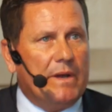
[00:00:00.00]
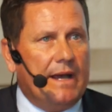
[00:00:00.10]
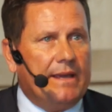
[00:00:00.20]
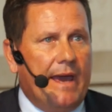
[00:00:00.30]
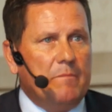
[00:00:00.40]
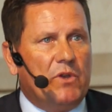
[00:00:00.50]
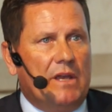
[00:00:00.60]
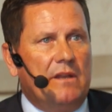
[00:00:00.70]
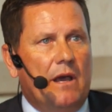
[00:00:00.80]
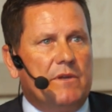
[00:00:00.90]
When I came to
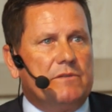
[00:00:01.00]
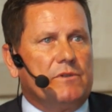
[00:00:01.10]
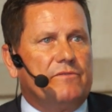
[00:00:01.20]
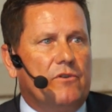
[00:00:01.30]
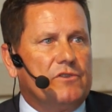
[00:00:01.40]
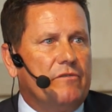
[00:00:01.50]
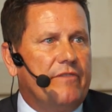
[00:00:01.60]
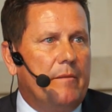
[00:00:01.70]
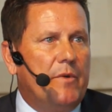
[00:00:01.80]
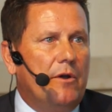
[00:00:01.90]
India, which was 1st of
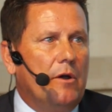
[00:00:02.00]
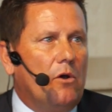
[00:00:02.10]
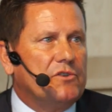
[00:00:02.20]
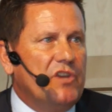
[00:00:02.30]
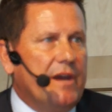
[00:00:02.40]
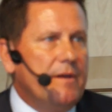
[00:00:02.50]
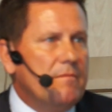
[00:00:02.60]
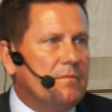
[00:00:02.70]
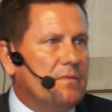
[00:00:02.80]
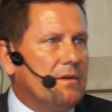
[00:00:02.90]
February last year,
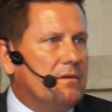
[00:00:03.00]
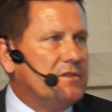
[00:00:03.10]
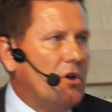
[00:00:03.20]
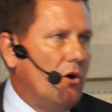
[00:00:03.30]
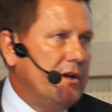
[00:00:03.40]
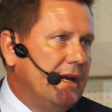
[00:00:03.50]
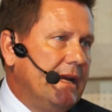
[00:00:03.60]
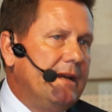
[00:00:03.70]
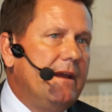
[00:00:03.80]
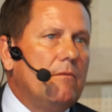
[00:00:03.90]
Scania in
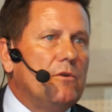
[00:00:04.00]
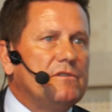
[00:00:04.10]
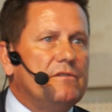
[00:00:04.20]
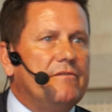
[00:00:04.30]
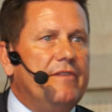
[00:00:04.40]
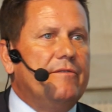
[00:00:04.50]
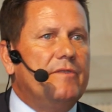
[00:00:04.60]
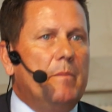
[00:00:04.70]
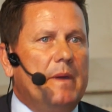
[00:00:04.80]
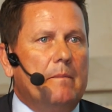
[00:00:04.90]
India was
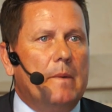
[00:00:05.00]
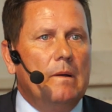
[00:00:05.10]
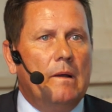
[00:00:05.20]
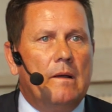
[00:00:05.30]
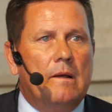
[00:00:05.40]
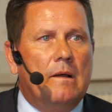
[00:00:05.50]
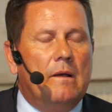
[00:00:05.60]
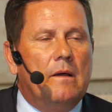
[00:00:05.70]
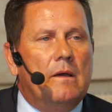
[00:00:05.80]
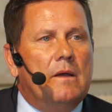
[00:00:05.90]
50 people.
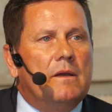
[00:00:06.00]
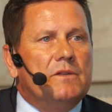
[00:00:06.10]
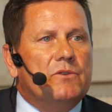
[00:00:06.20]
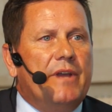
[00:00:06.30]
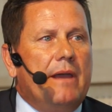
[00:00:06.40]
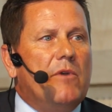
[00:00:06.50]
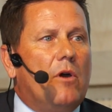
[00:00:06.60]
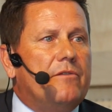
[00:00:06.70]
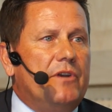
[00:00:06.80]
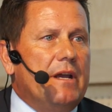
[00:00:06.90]
Today we
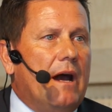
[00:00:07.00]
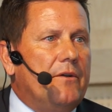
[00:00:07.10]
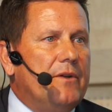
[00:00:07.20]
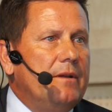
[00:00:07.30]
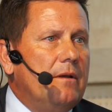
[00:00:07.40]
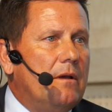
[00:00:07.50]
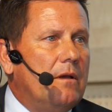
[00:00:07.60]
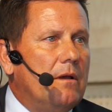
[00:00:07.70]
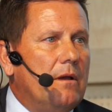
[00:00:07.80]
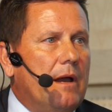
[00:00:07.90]
are 300,
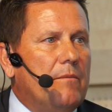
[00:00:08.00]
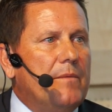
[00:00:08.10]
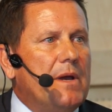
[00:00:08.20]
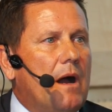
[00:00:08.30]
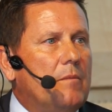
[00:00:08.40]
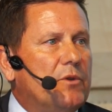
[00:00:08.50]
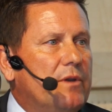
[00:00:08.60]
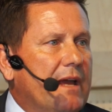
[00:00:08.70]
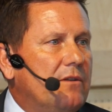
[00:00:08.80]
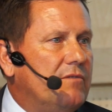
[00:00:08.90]
and when we come to
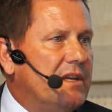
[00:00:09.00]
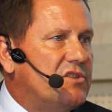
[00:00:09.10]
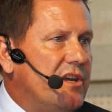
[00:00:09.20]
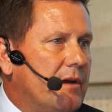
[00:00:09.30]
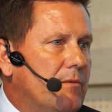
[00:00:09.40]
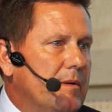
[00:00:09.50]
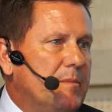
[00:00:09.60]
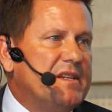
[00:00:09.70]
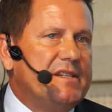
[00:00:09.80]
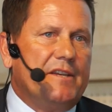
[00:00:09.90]
the end of this year, we will
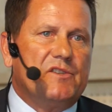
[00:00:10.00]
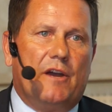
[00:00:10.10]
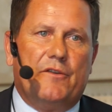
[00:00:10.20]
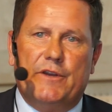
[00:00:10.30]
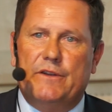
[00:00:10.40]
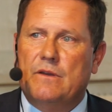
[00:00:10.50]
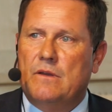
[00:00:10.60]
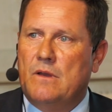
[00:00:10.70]
be 600.